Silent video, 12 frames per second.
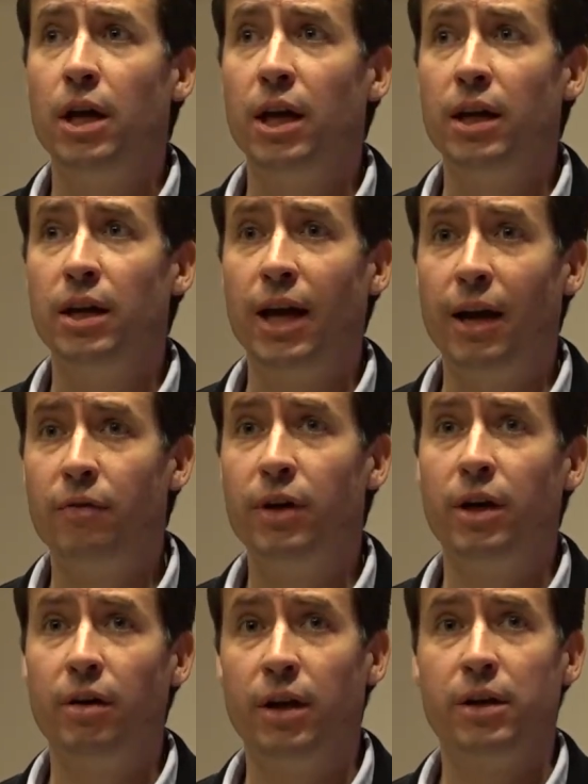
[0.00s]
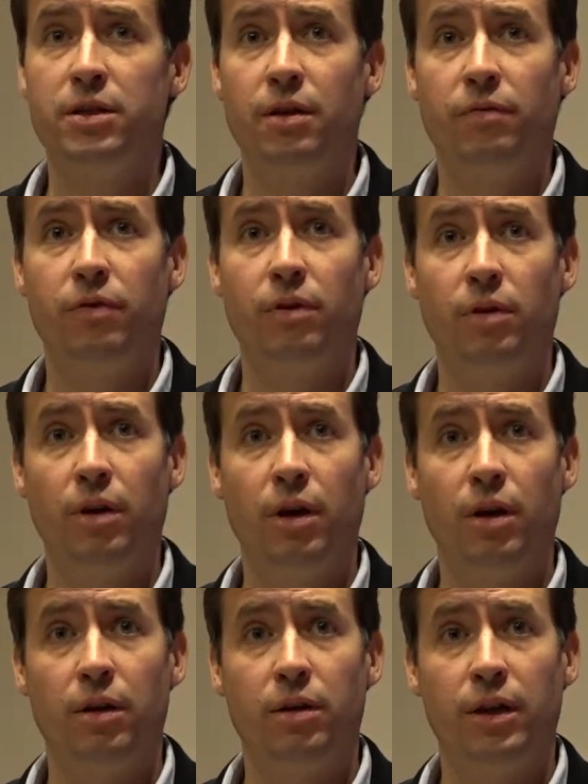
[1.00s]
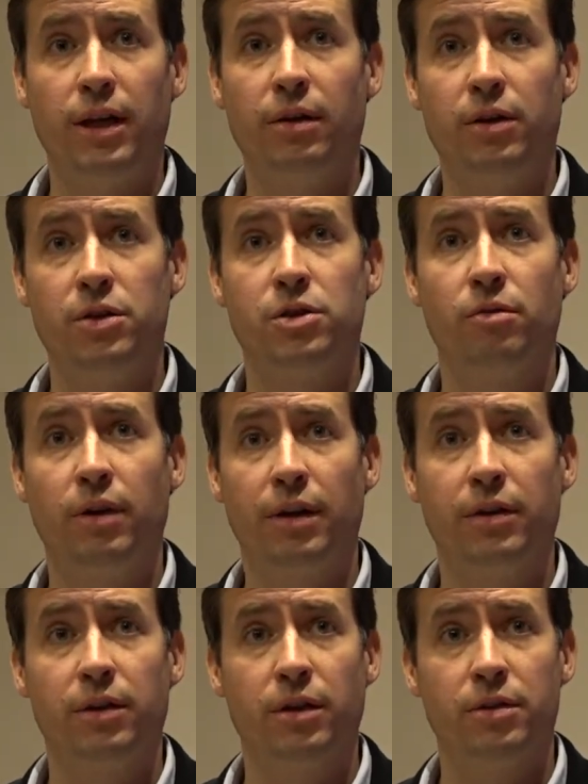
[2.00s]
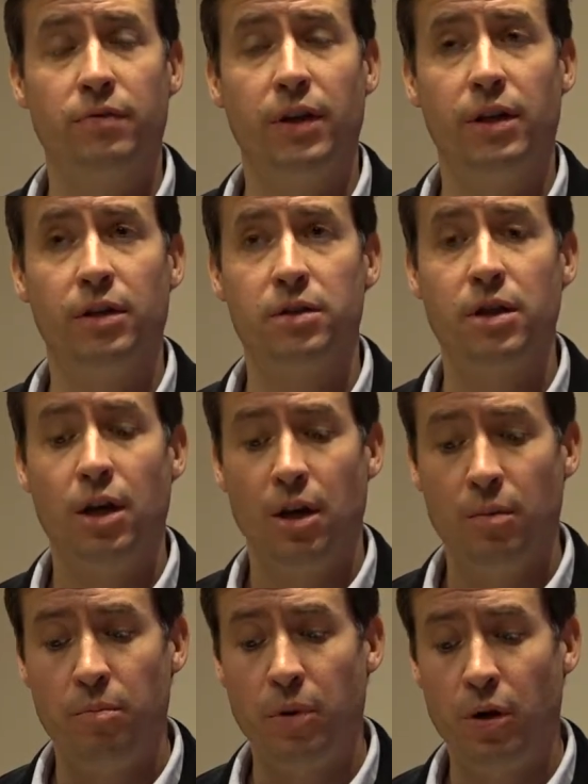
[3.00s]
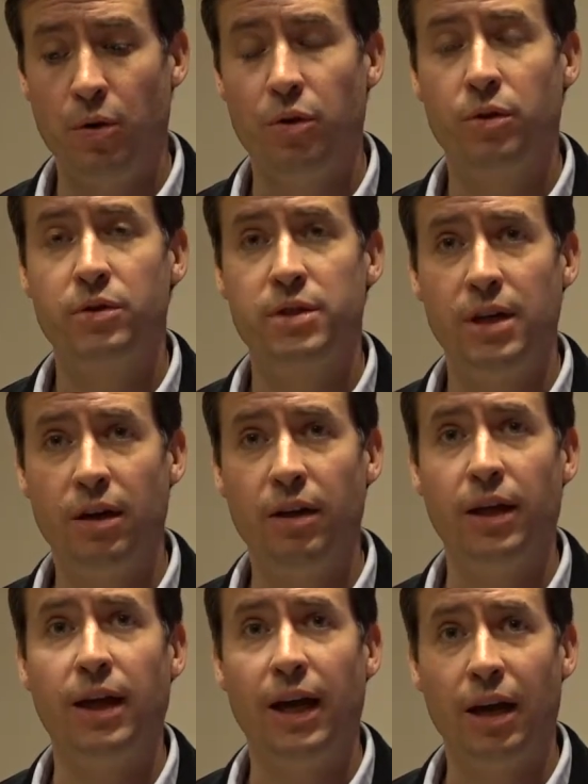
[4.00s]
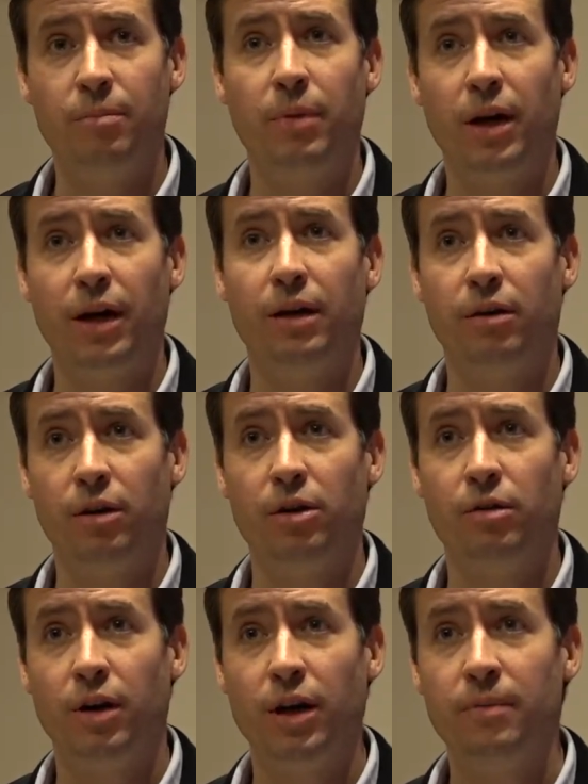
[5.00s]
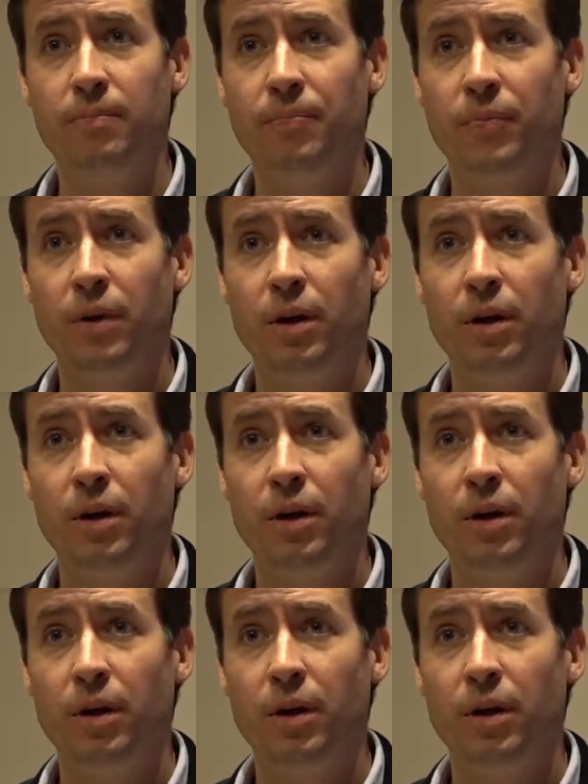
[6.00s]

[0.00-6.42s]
in every area except for the counties surrounding Las Vegas, both selling and buying are a crime.